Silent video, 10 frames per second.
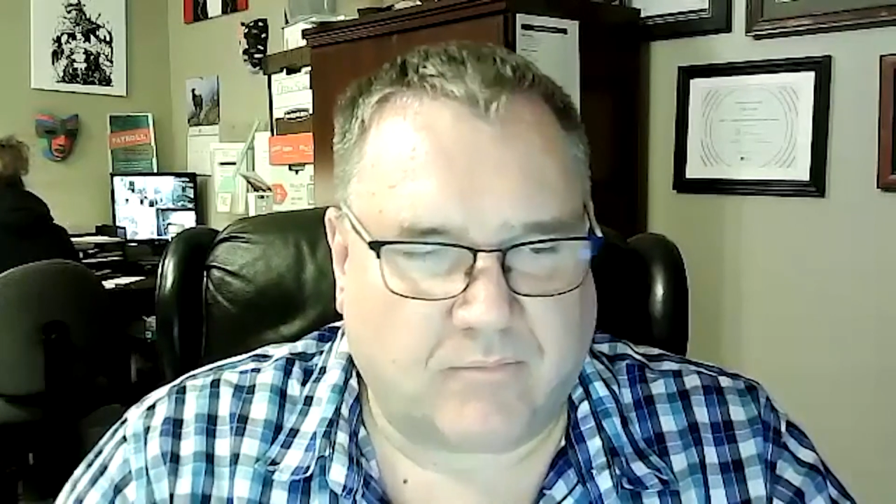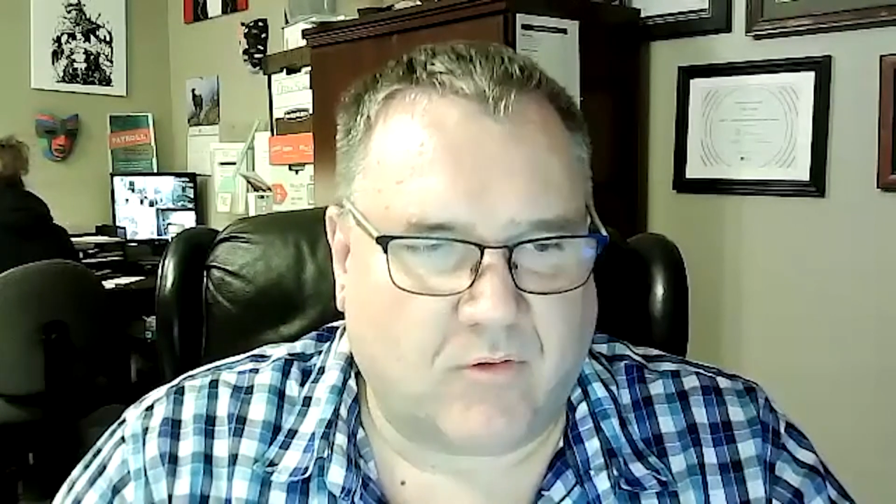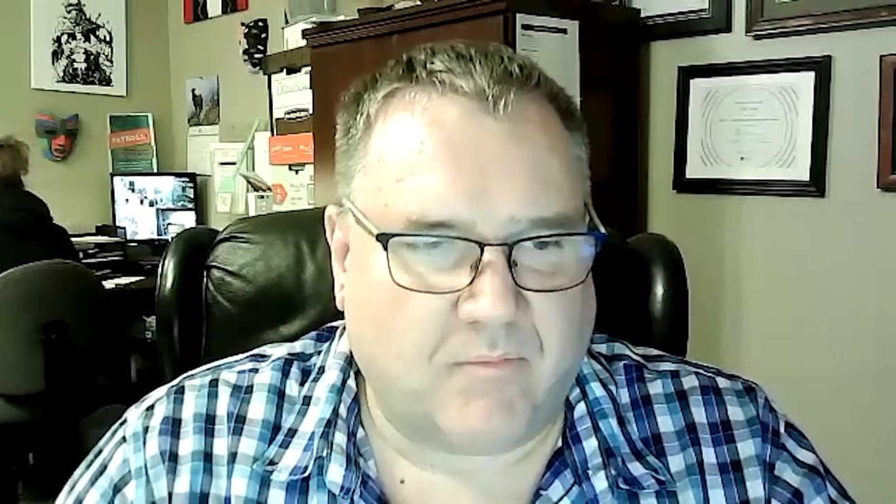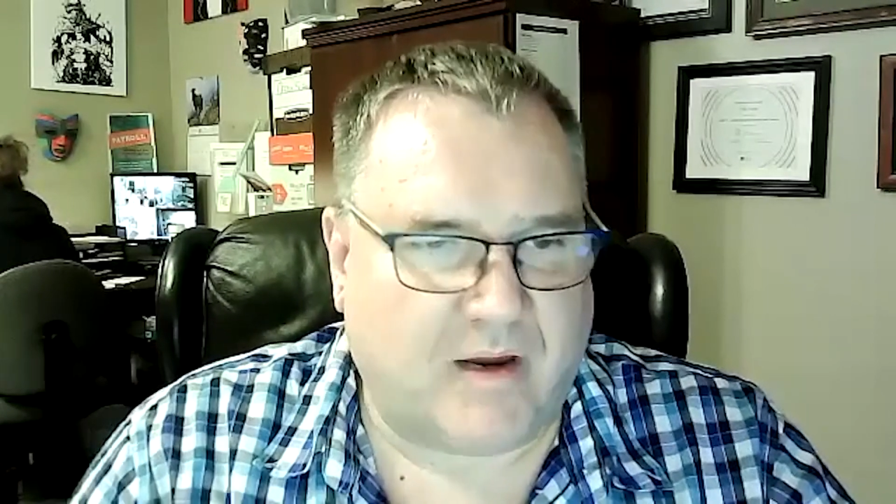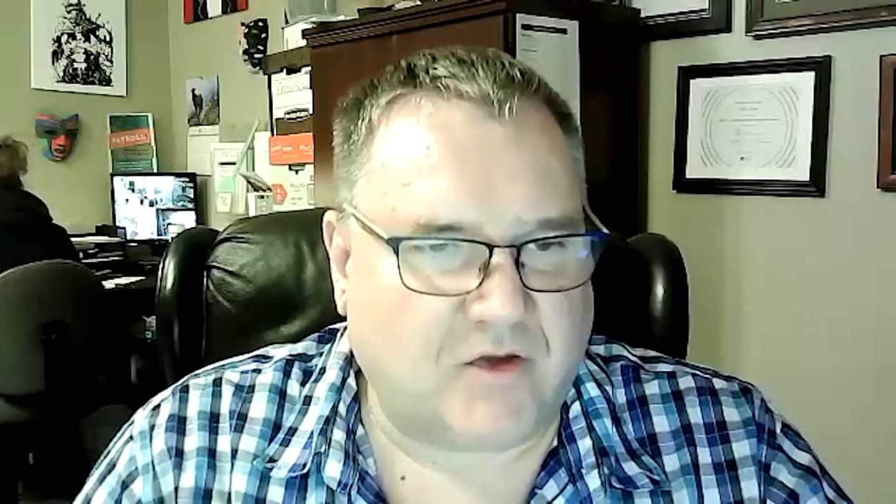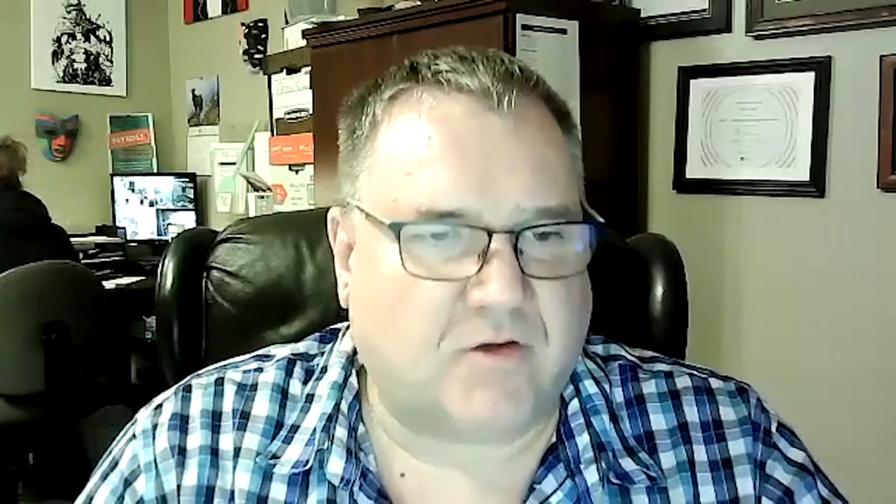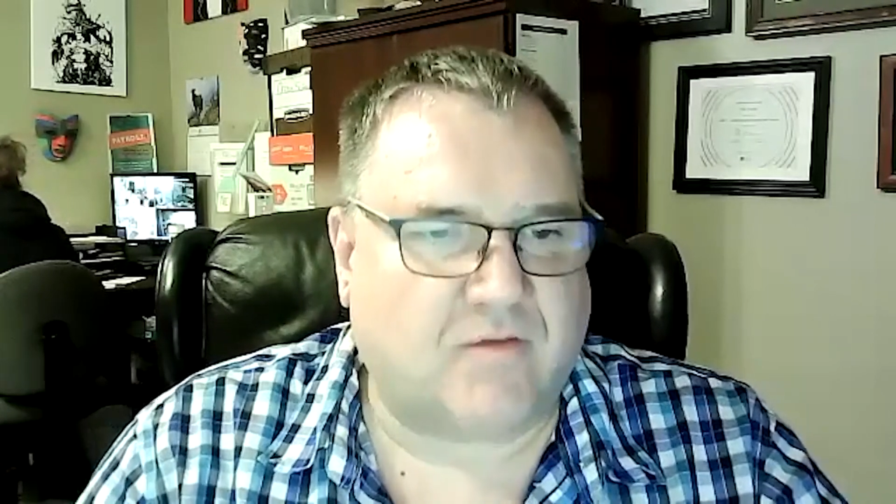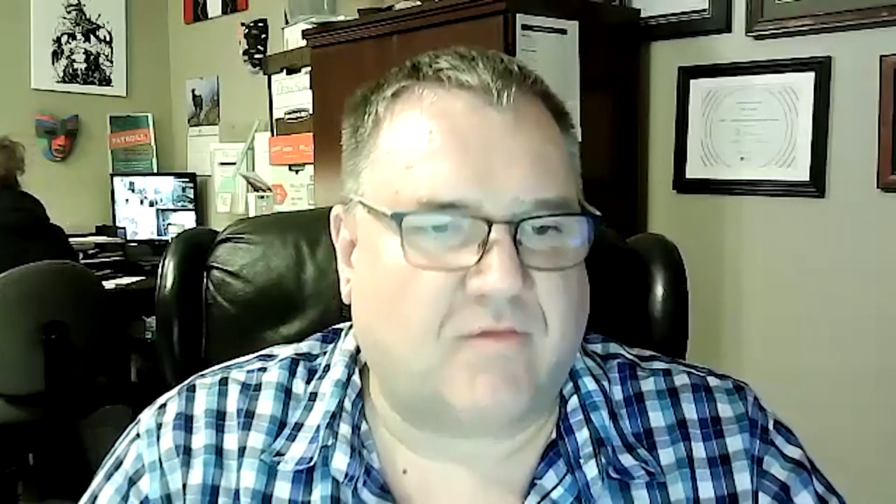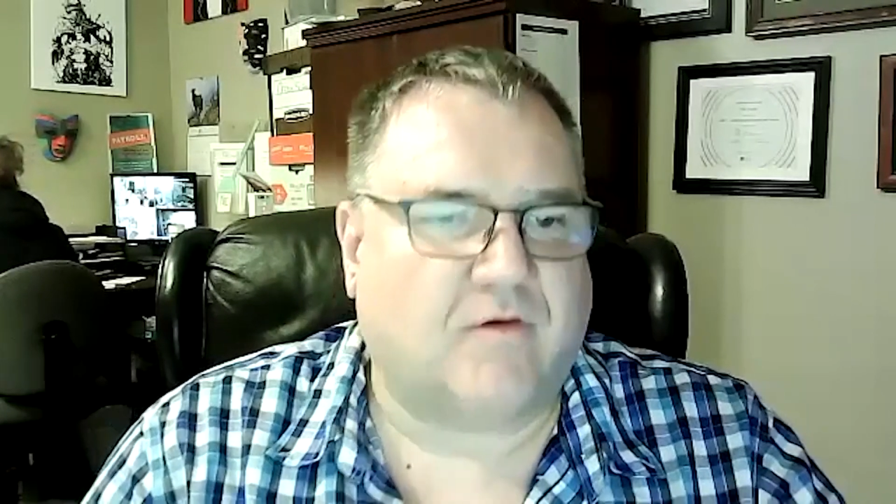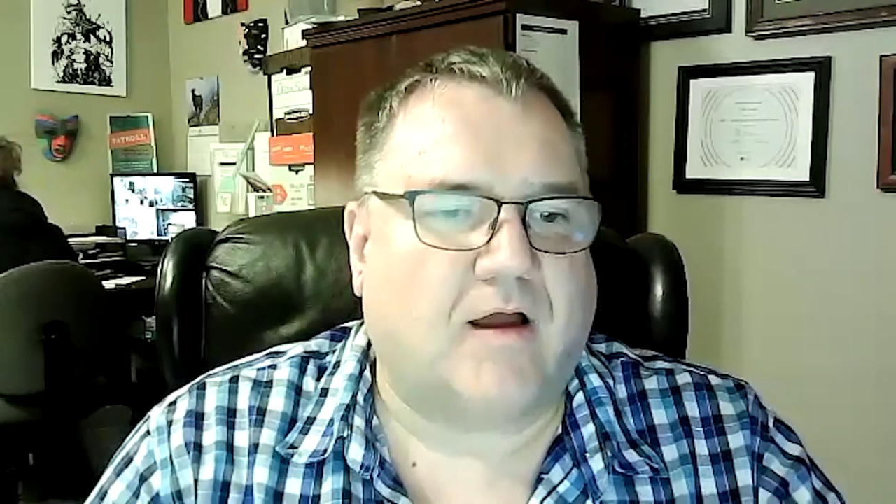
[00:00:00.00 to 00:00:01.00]
probation
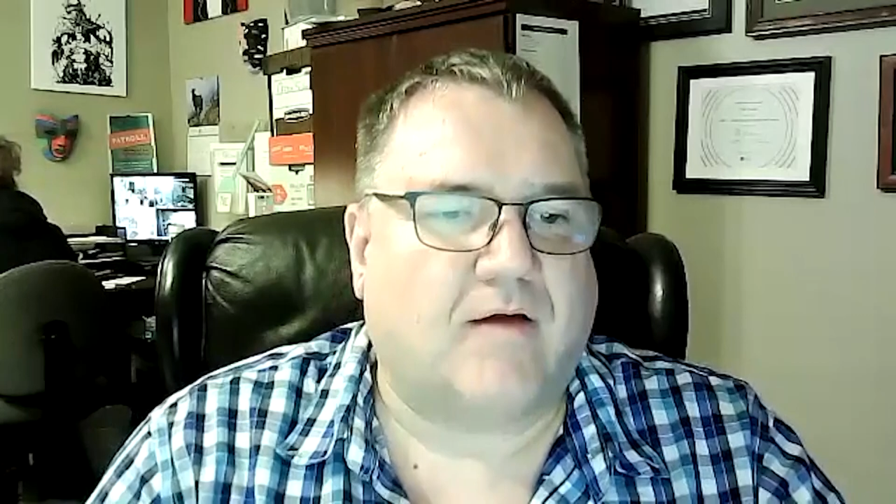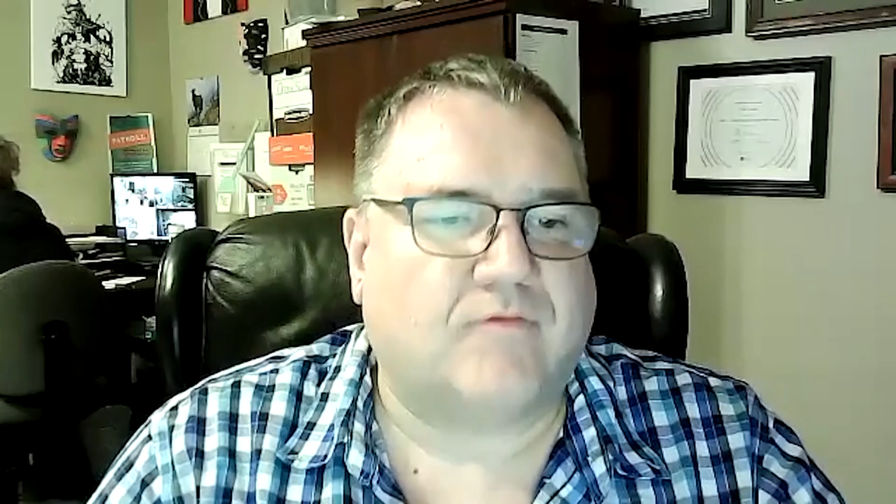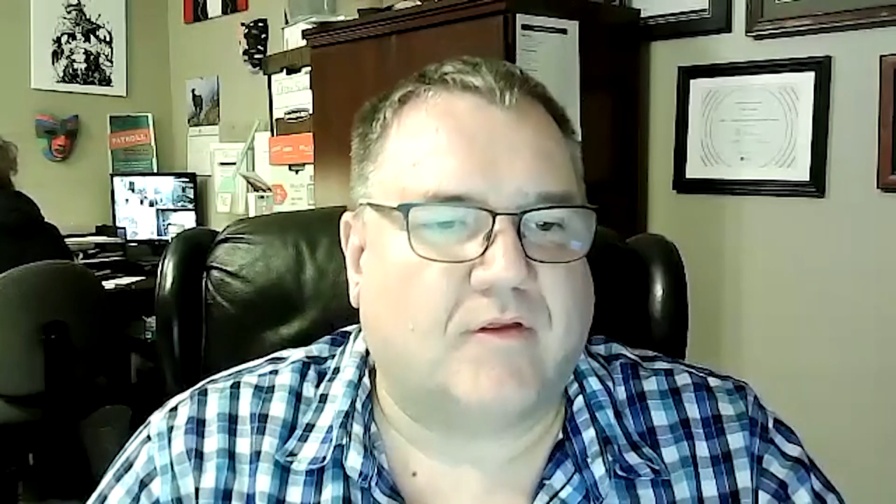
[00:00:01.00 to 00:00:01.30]
still after